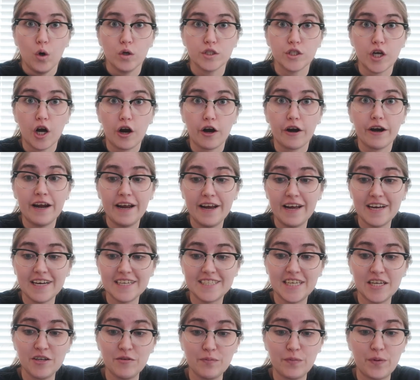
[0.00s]
sorry,
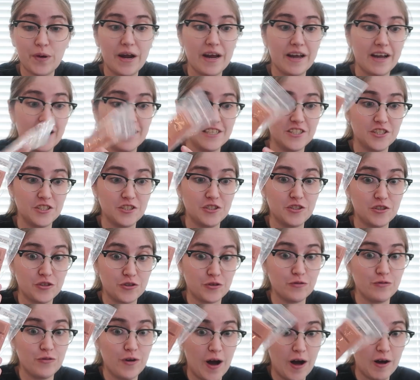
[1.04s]
it didn't break, I just
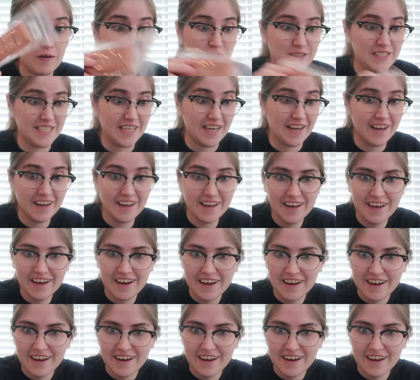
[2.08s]
dropped it,